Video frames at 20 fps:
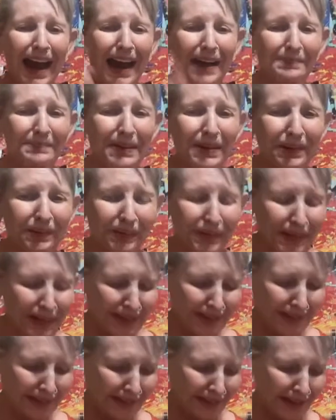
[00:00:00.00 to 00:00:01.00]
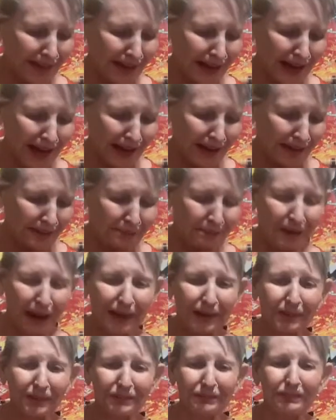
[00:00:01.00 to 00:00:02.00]
I'm hearing the uh,
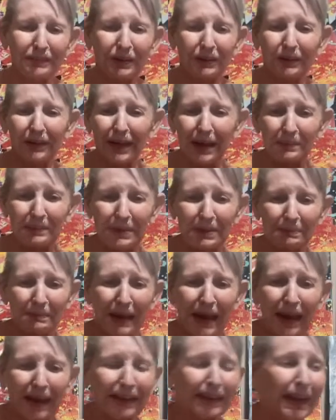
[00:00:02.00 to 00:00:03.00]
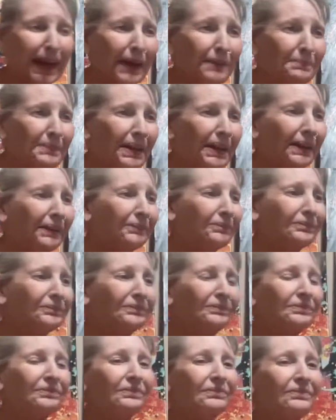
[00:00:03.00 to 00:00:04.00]
microphone coming back at me.
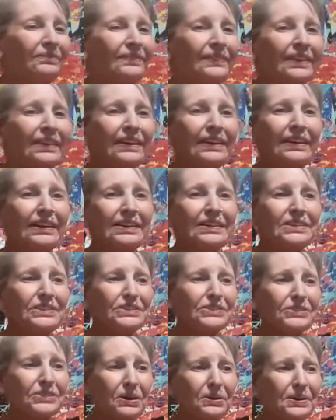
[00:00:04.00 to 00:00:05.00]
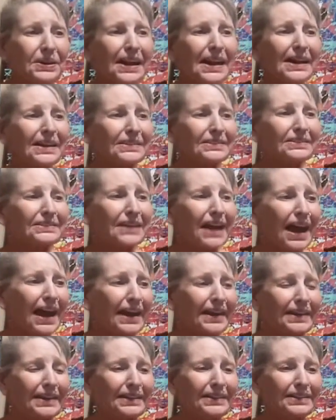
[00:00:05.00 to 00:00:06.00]
So, yes,
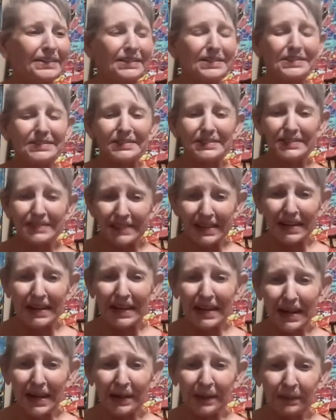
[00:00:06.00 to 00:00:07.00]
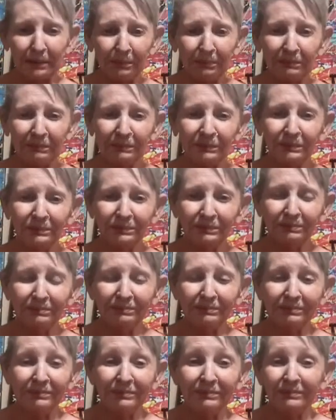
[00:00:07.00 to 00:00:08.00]
I can see him
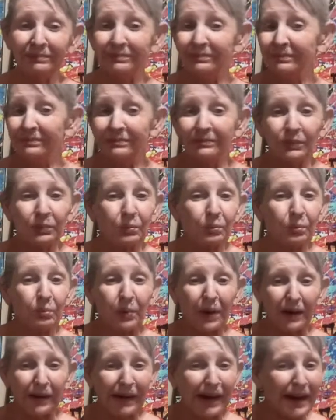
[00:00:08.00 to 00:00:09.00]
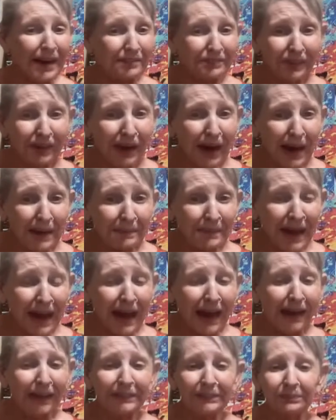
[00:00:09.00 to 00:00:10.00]
wherever I'm
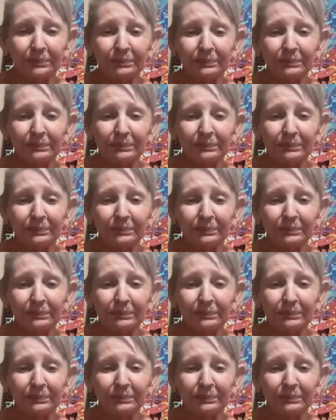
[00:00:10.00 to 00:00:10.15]
at.